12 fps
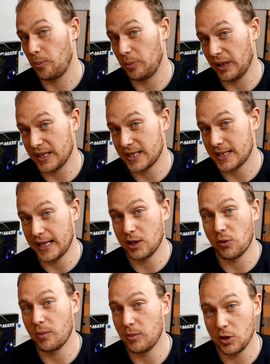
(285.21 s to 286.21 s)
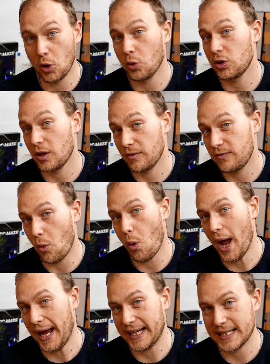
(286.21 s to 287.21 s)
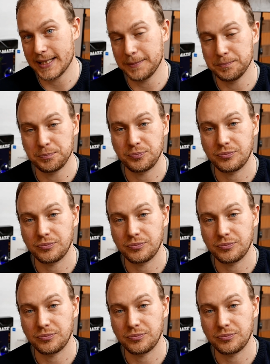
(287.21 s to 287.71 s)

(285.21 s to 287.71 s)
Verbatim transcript: Plus and Redmi Note 4X.